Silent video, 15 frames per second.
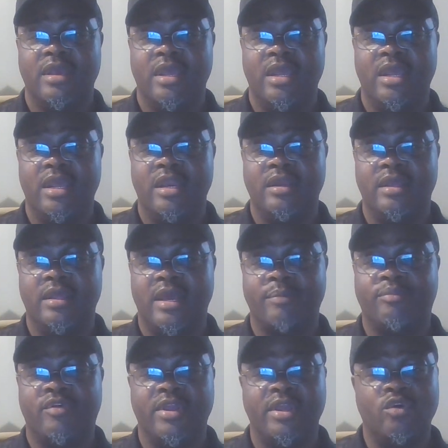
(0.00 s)
And that I
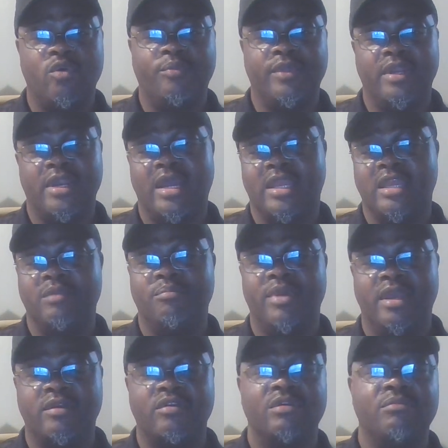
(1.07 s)
pray and hope that I get
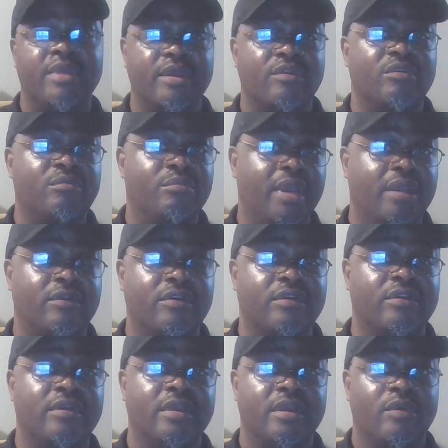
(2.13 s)
better and better and
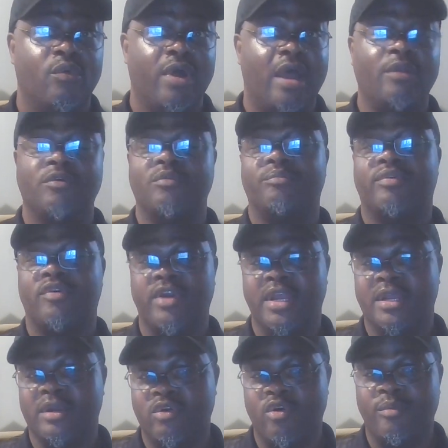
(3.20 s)
better. Well, I don't
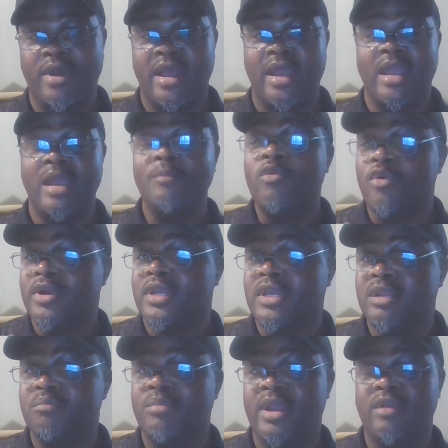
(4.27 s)
pray and hope. I am going to
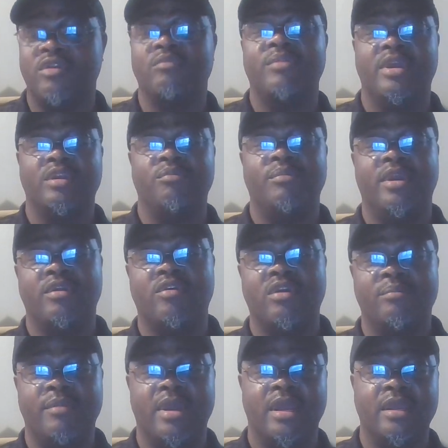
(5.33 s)
get better and better and better
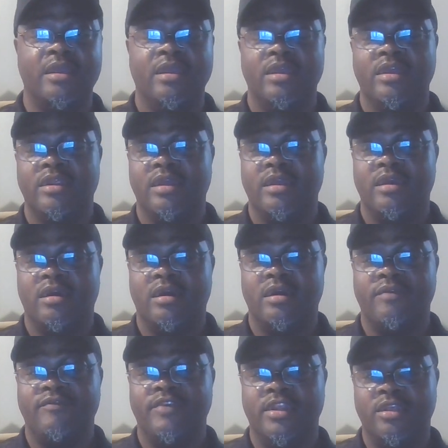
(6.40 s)
at my
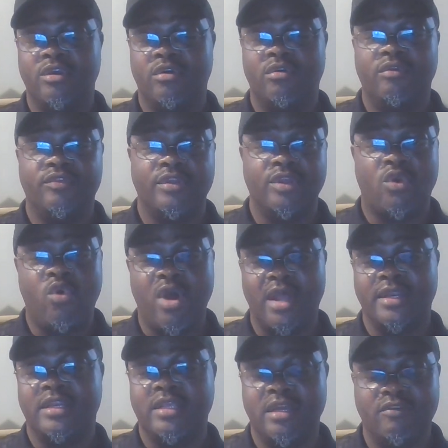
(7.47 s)
uh, videos and the
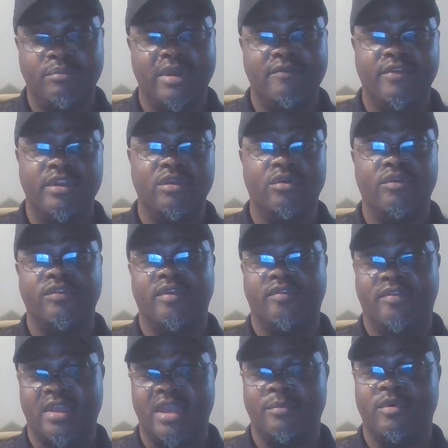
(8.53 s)
quality of my videos as
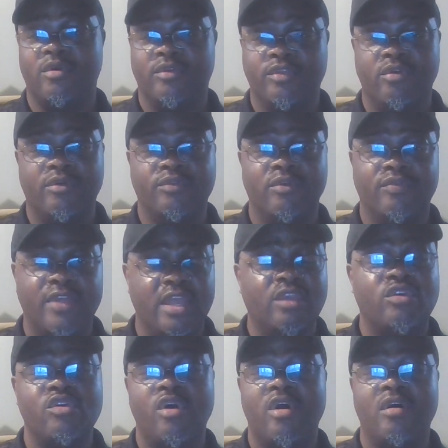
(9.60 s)
time goes on. So
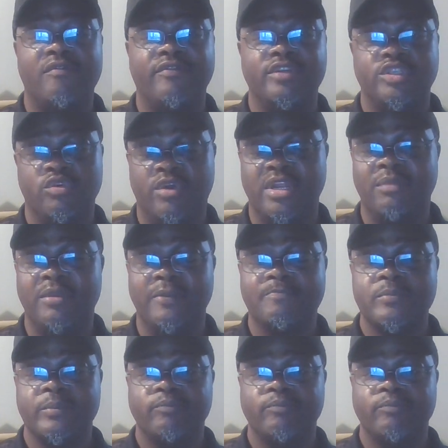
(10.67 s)
thank you all for joining me.